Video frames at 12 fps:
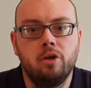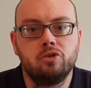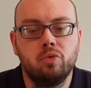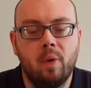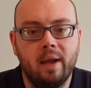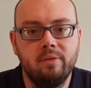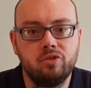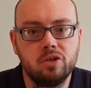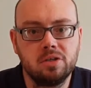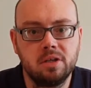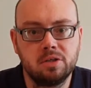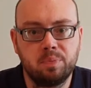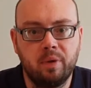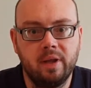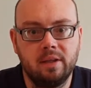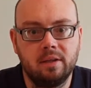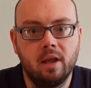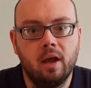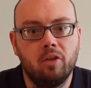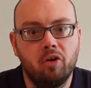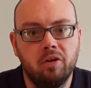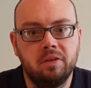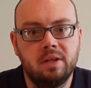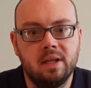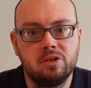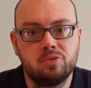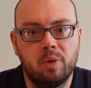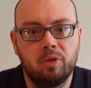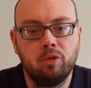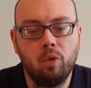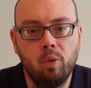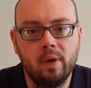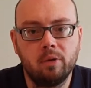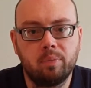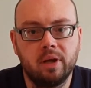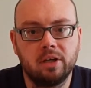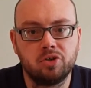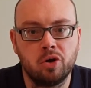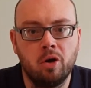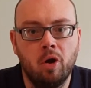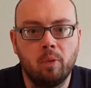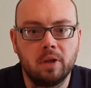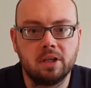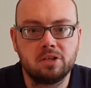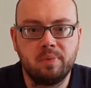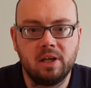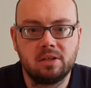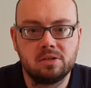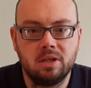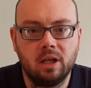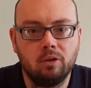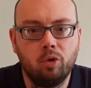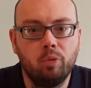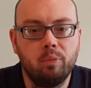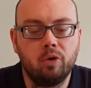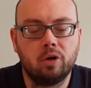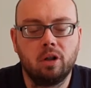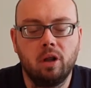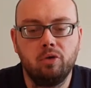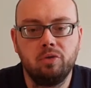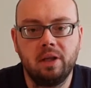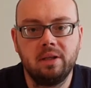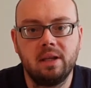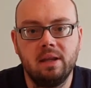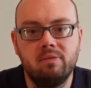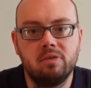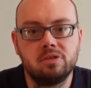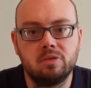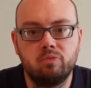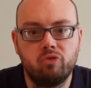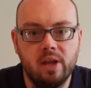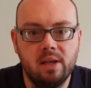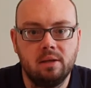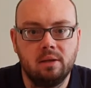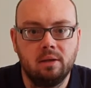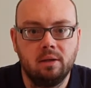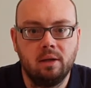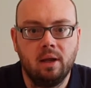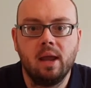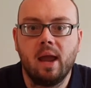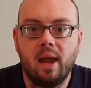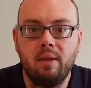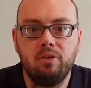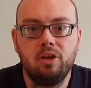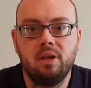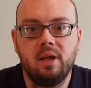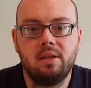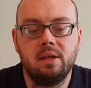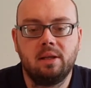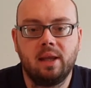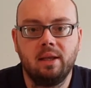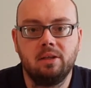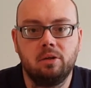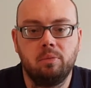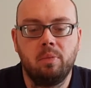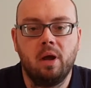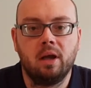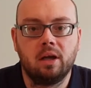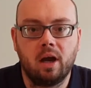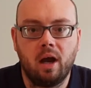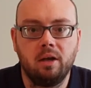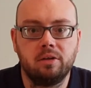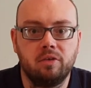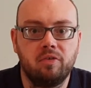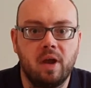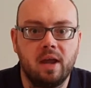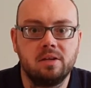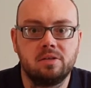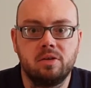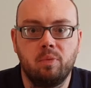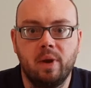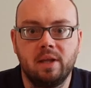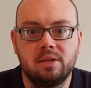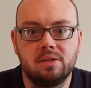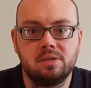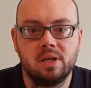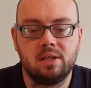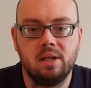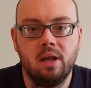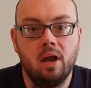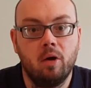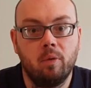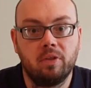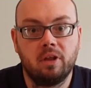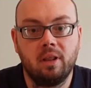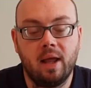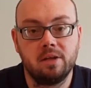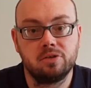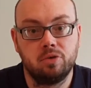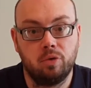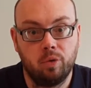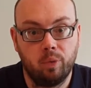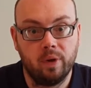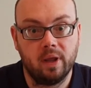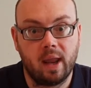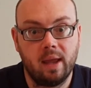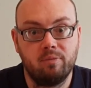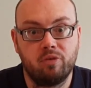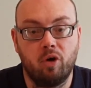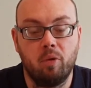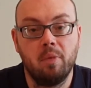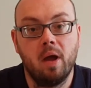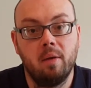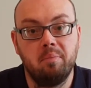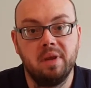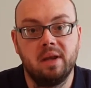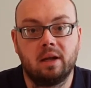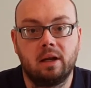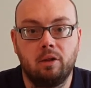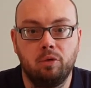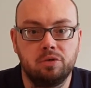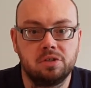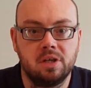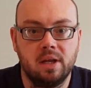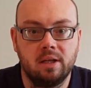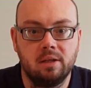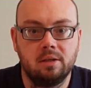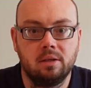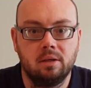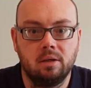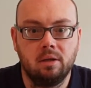So I've just explained that in days with low air pressure, we'd expect to see a lot more cloud and even some rain. In the United Kingdom, Cardiff is the wettest city, with Glasgow, where I'm from, being a close second.